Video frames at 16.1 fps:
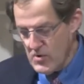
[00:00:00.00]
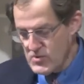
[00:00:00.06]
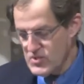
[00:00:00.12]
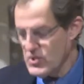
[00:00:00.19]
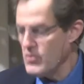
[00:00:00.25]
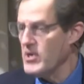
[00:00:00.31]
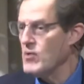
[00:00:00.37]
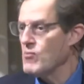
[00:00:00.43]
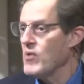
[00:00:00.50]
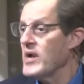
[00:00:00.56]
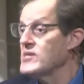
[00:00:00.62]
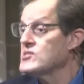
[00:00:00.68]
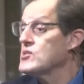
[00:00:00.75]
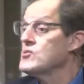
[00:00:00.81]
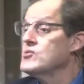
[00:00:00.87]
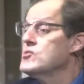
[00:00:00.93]
so he
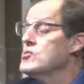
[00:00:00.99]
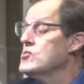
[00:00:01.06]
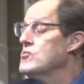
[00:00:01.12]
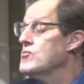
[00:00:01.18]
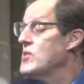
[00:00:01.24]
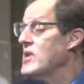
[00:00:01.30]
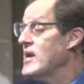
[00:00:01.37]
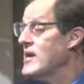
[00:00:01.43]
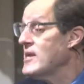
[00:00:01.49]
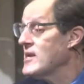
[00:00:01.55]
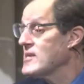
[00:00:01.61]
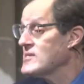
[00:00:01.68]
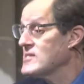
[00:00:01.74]
writes a new edict